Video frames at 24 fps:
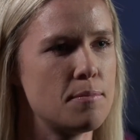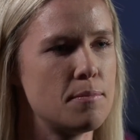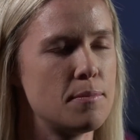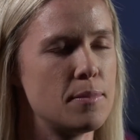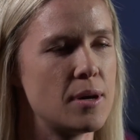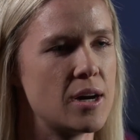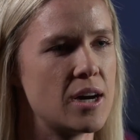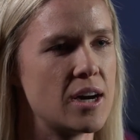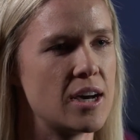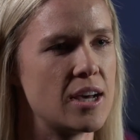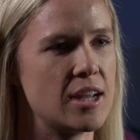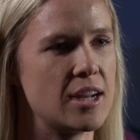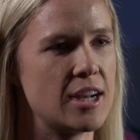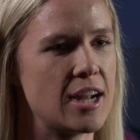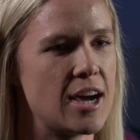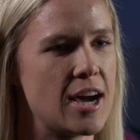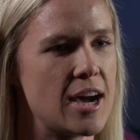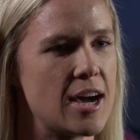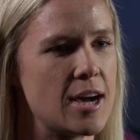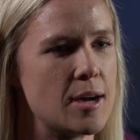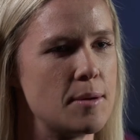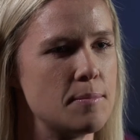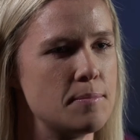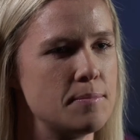But
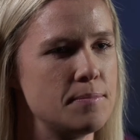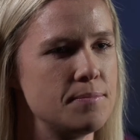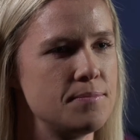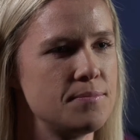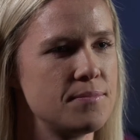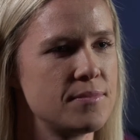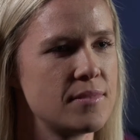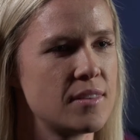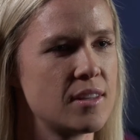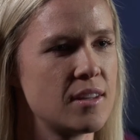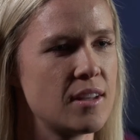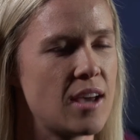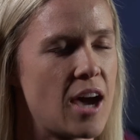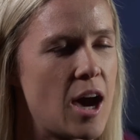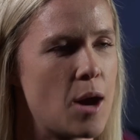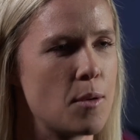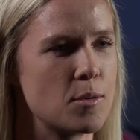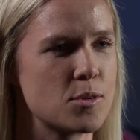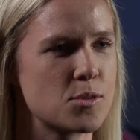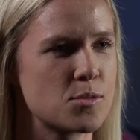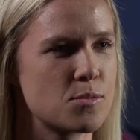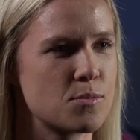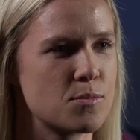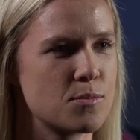I
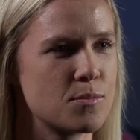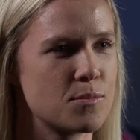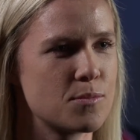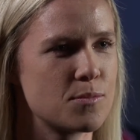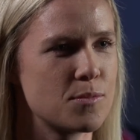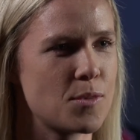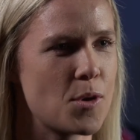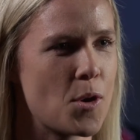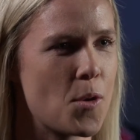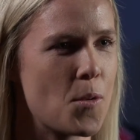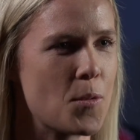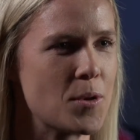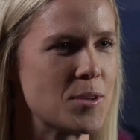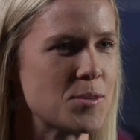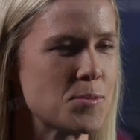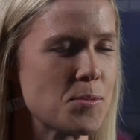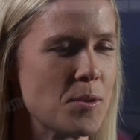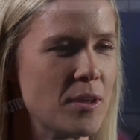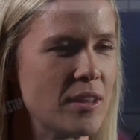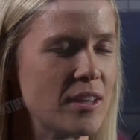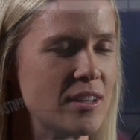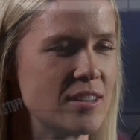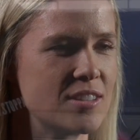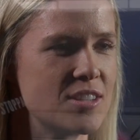was always
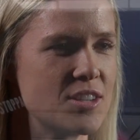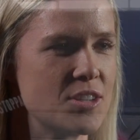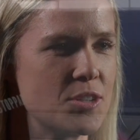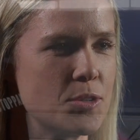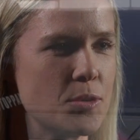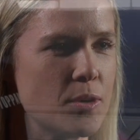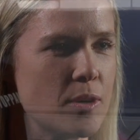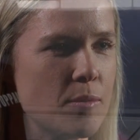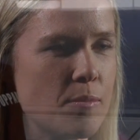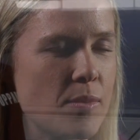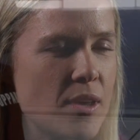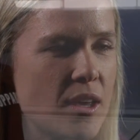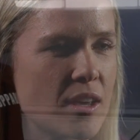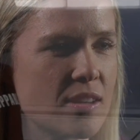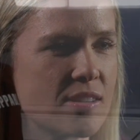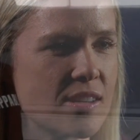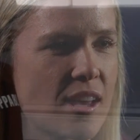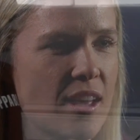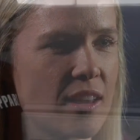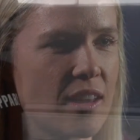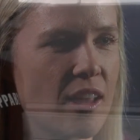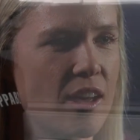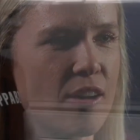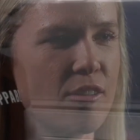willing to do it because
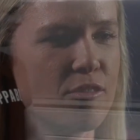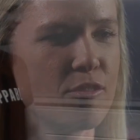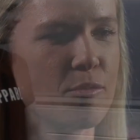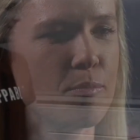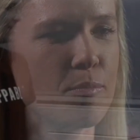I love